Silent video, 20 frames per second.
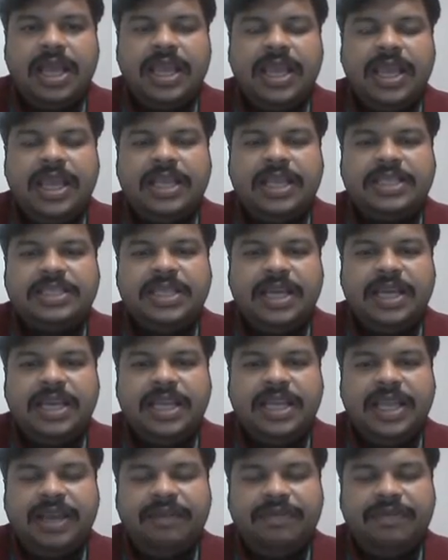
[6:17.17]
Each
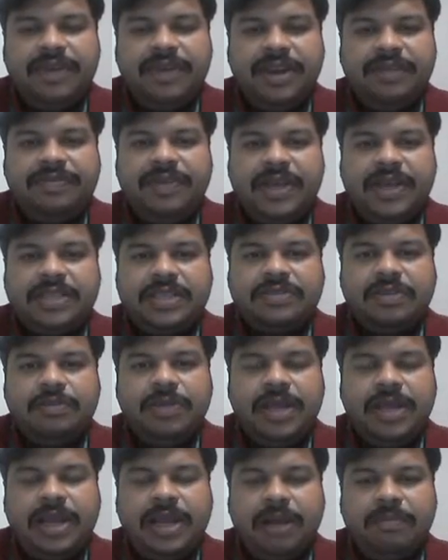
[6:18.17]
and every phase will
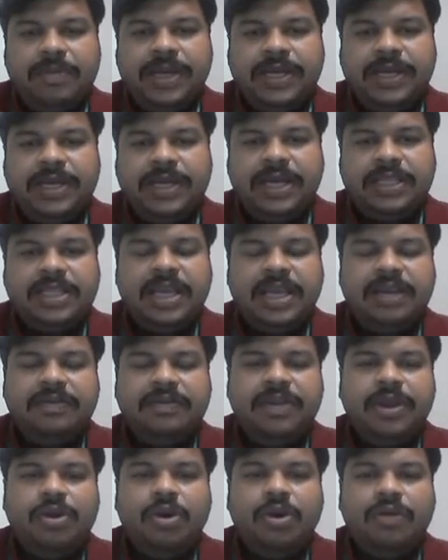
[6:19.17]
be completed, then
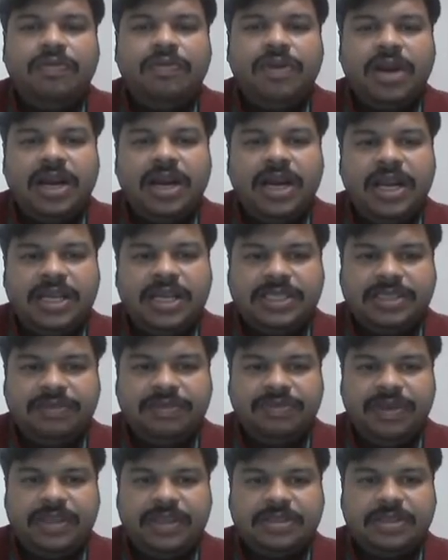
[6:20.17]
we go for a next
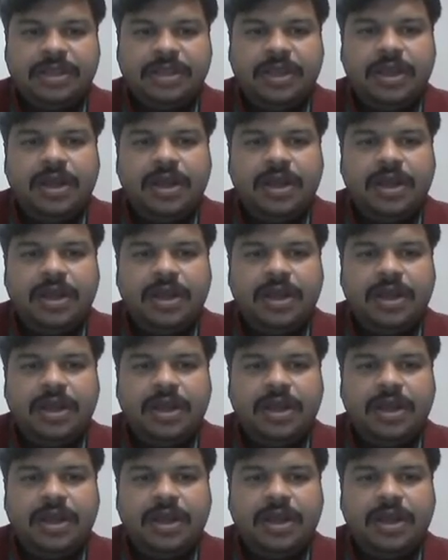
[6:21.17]
phase.